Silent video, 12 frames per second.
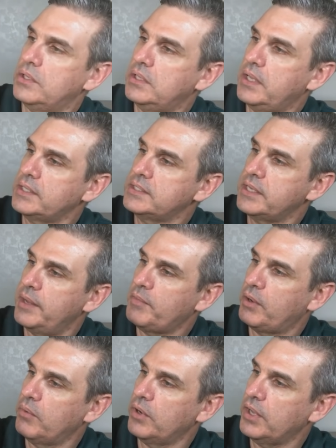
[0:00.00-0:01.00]
the next time I
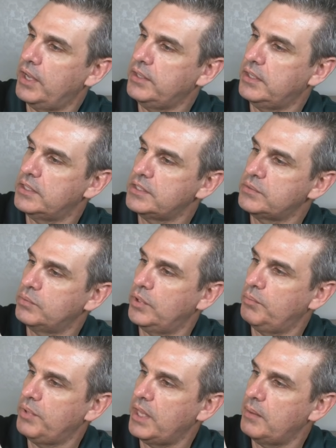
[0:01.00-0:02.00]
work on this, we'll
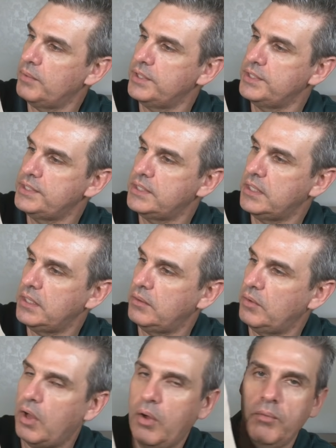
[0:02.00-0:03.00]
be able to see,
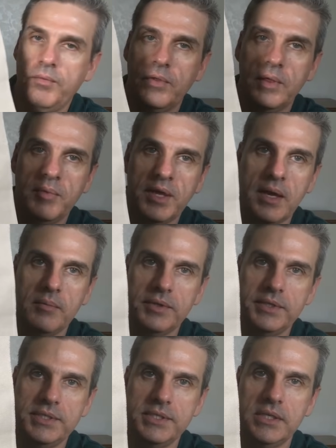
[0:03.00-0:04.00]
hopefully be able
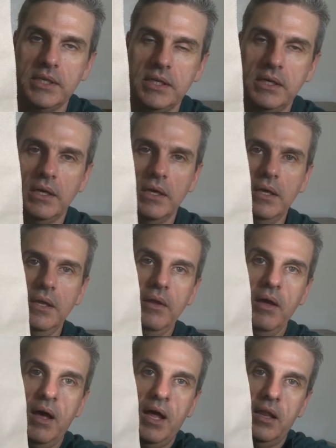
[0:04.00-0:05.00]
to see
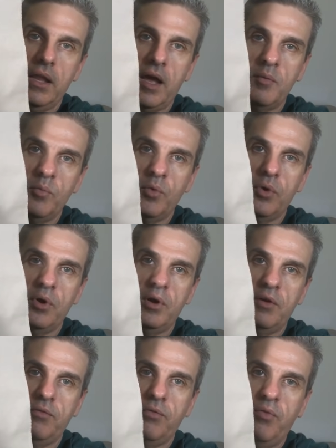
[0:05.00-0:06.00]
a lot more
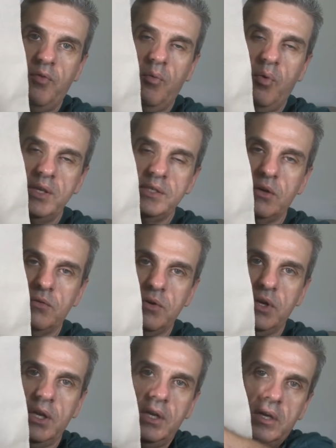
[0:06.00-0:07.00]
of what's over
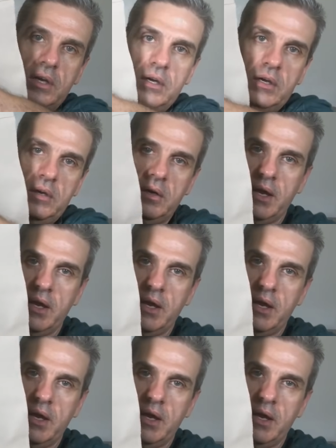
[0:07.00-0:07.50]
here